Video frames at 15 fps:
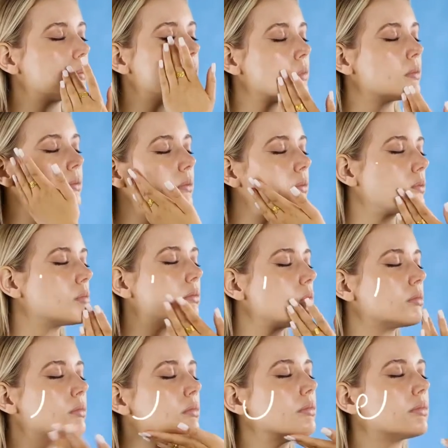Simply
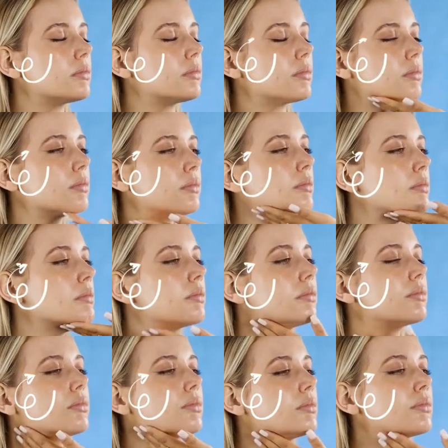apply 2 pumps of the
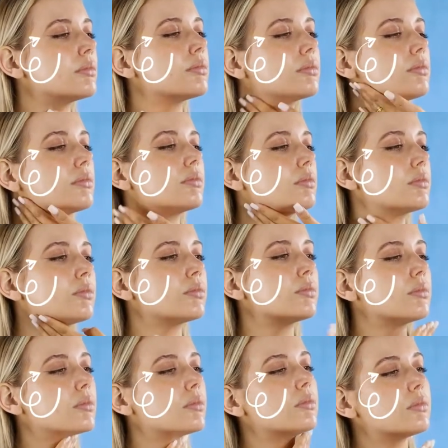serum into your hands and